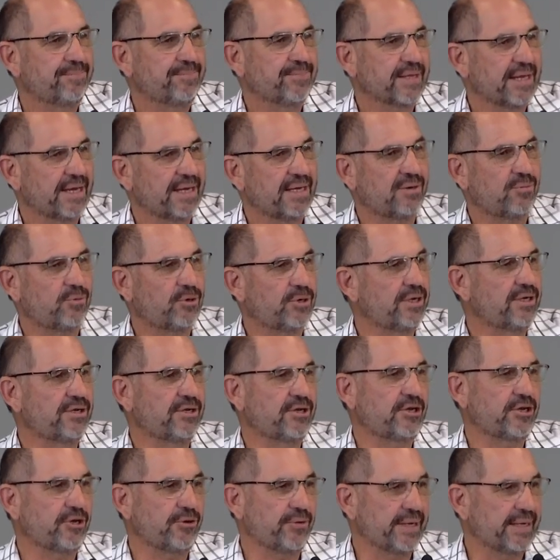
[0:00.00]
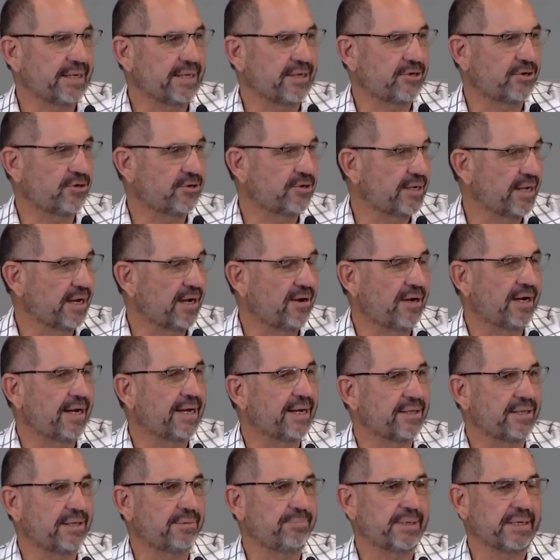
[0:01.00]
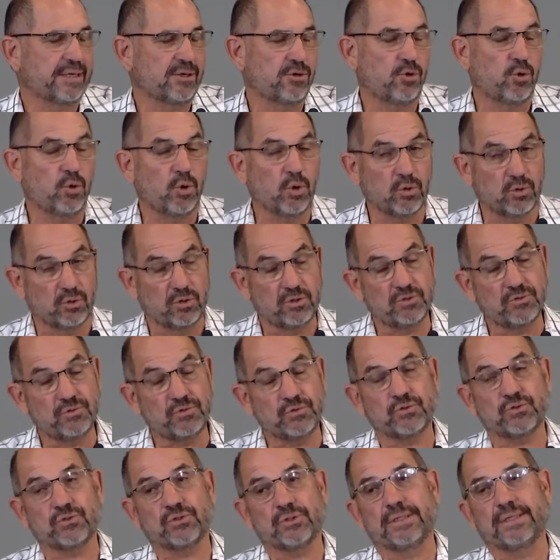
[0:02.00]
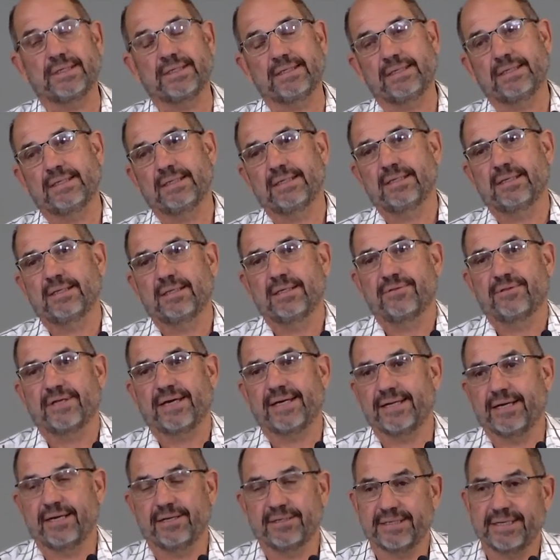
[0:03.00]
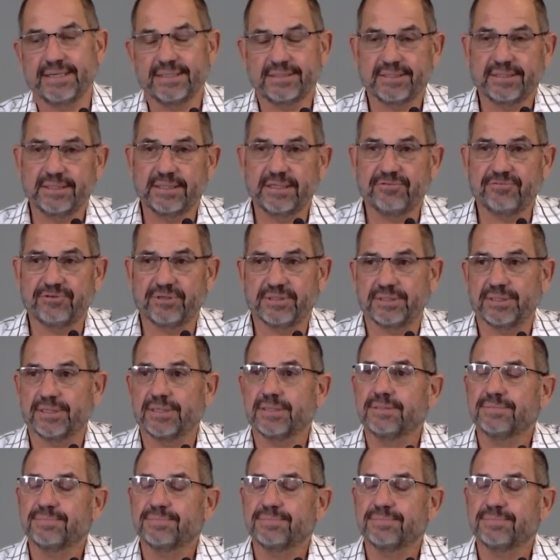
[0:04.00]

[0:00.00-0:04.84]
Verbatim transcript: and it wouldn't do you any good now either because they don't get delivered.